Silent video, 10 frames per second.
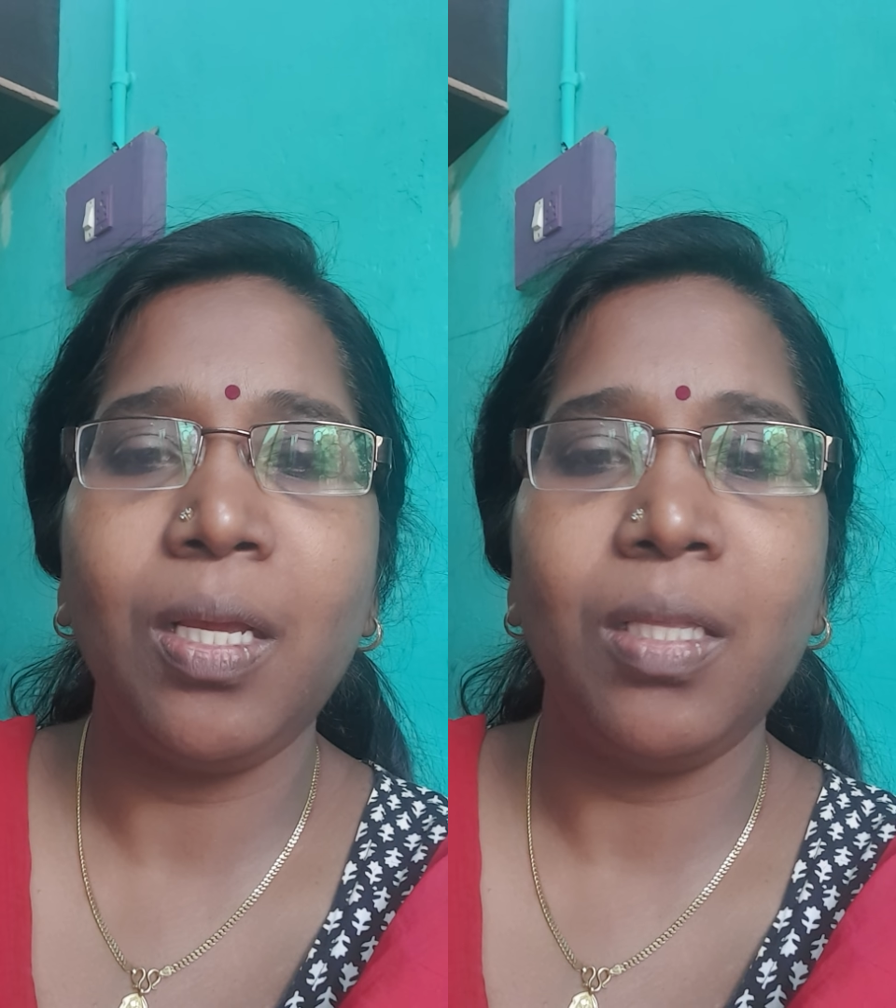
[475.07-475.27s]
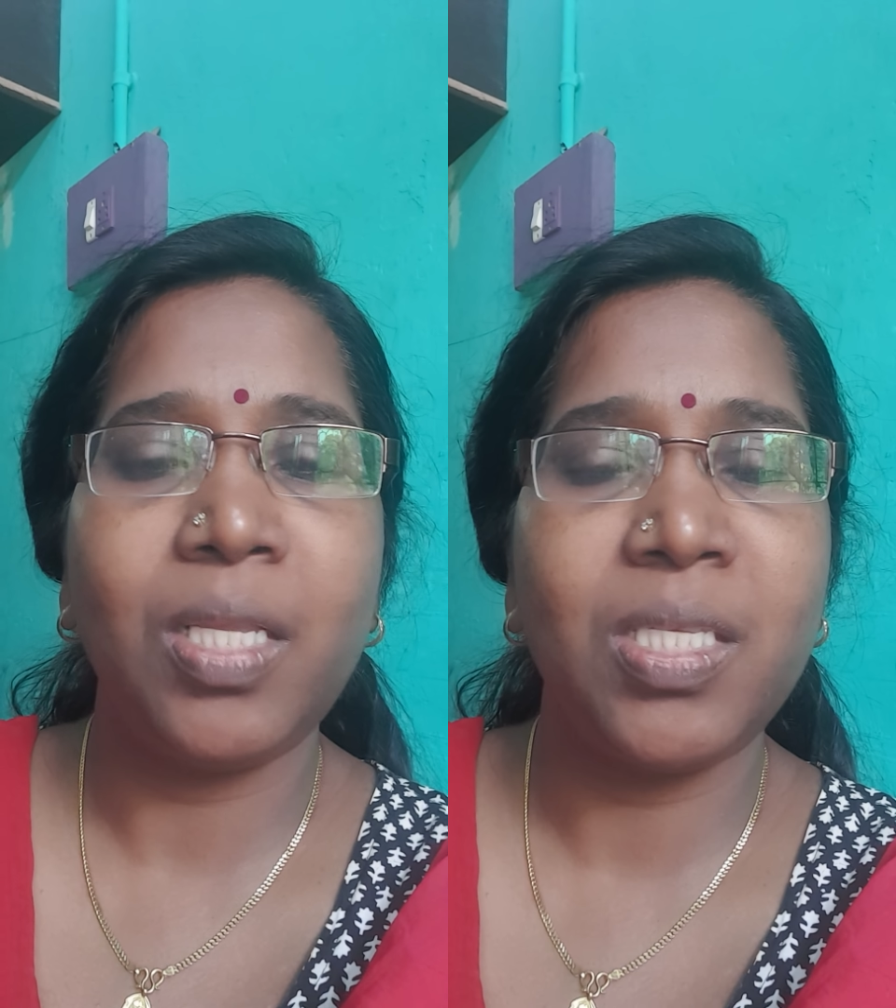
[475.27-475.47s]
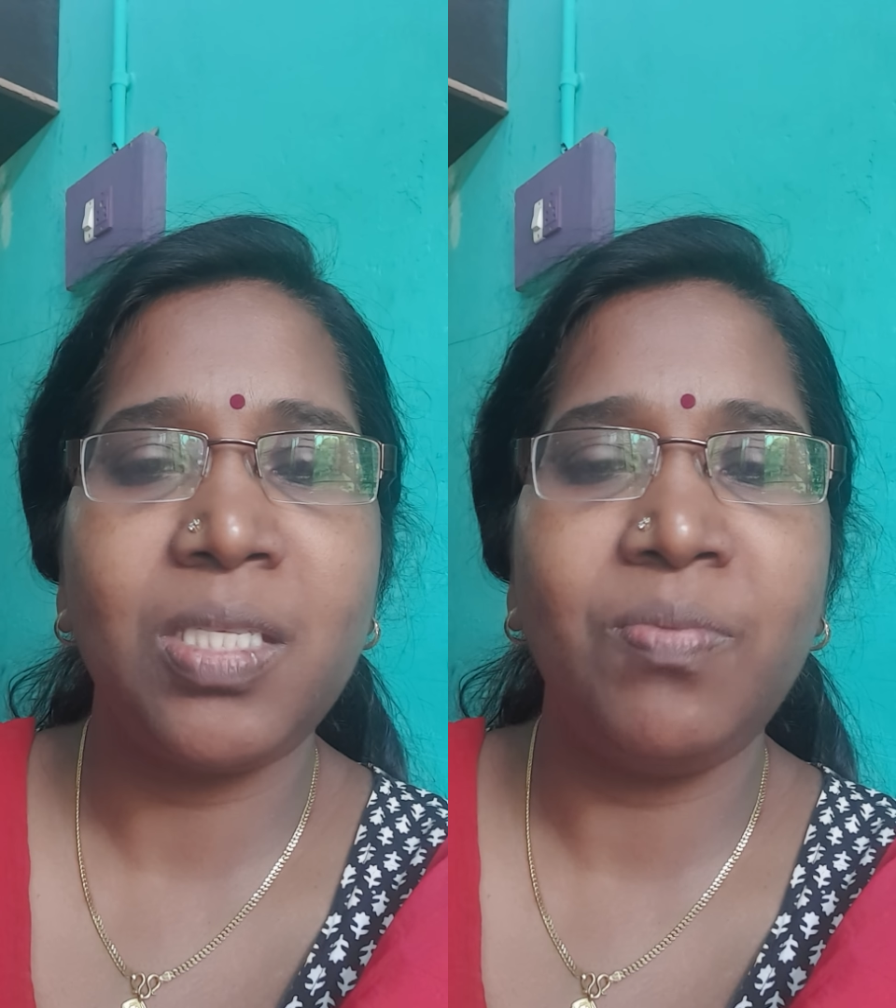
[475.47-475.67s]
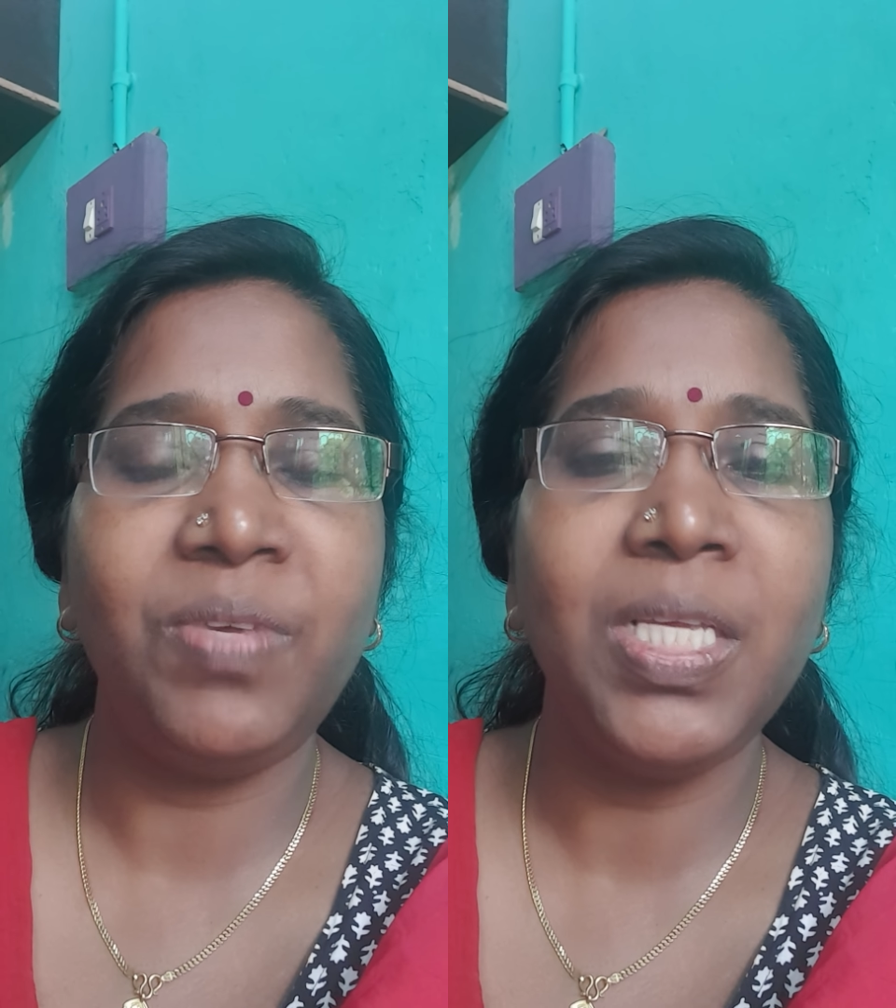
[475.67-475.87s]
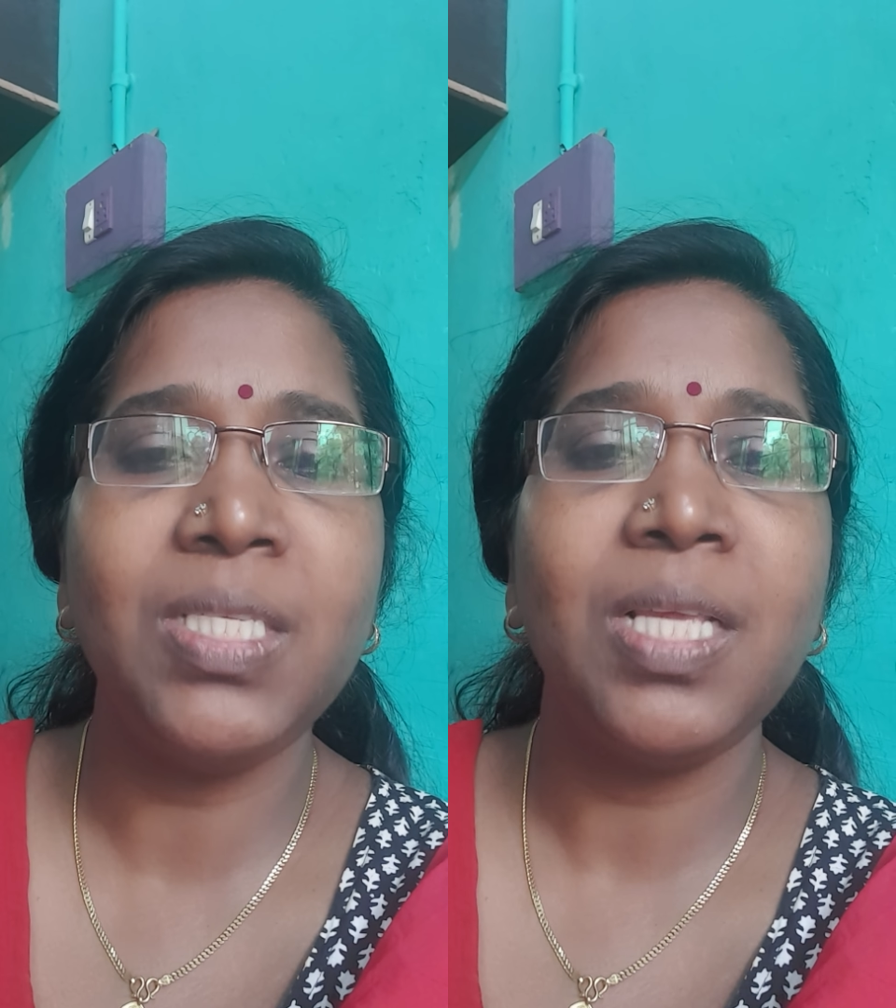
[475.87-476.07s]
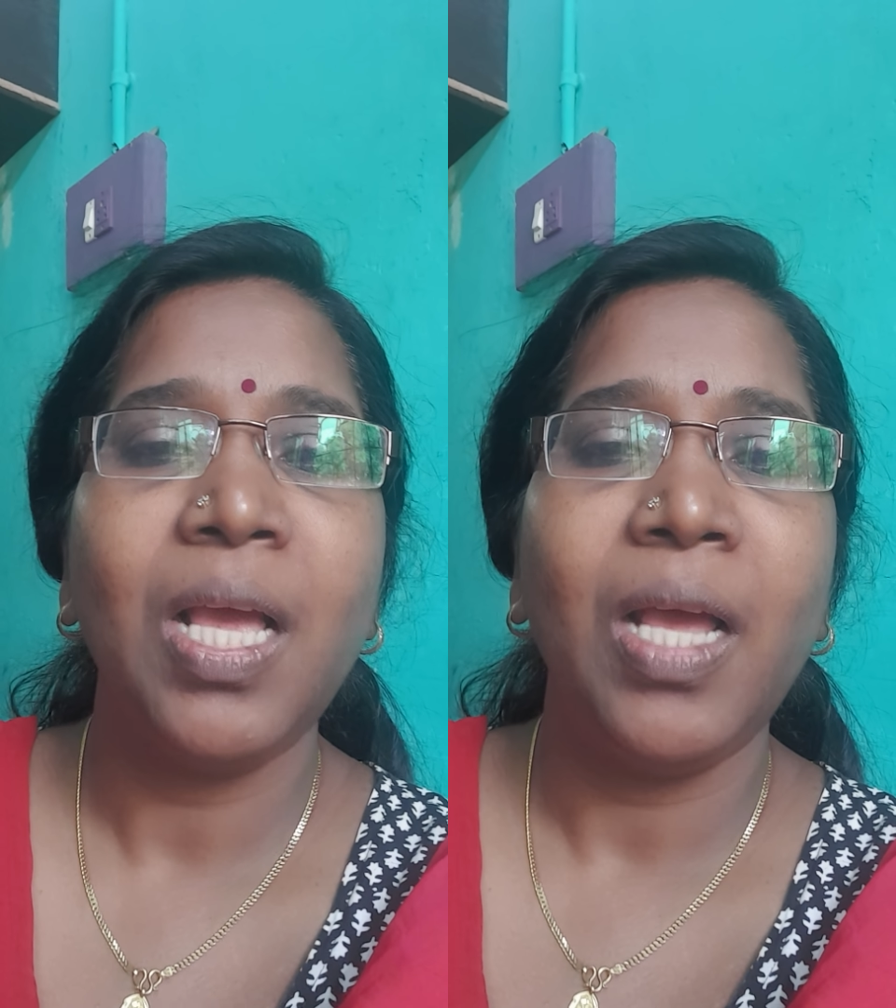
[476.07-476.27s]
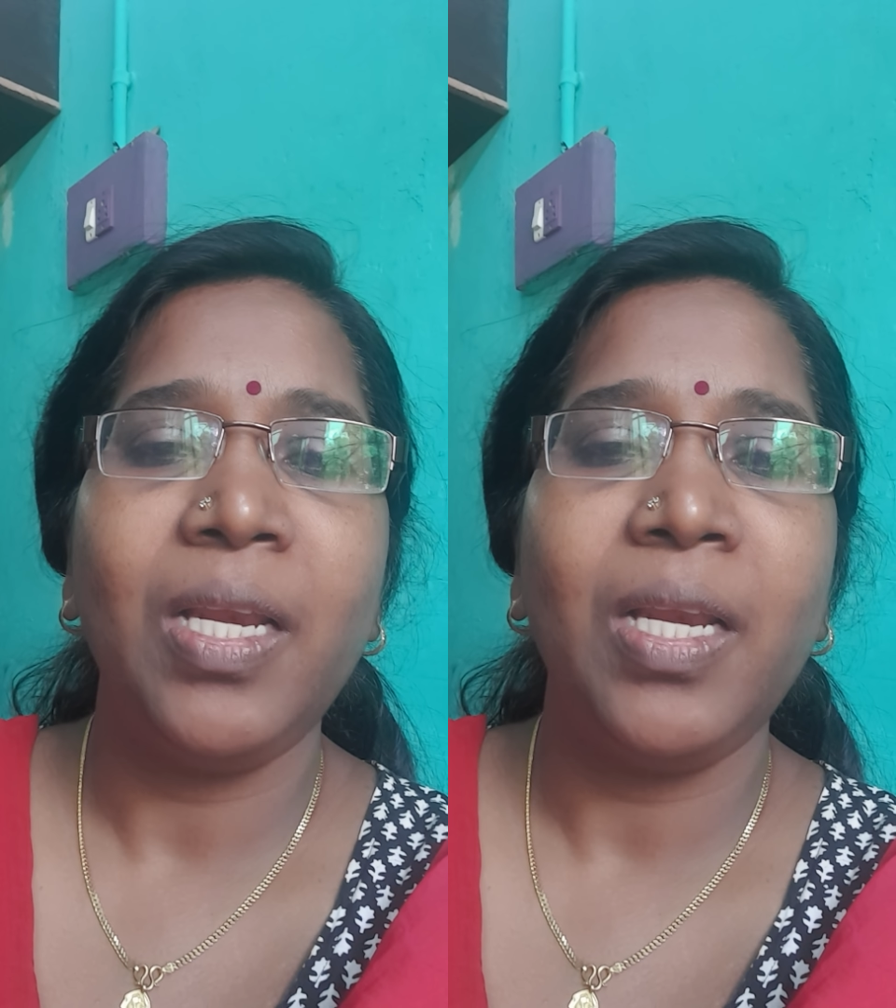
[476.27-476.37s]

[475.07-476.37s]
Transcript: the civics.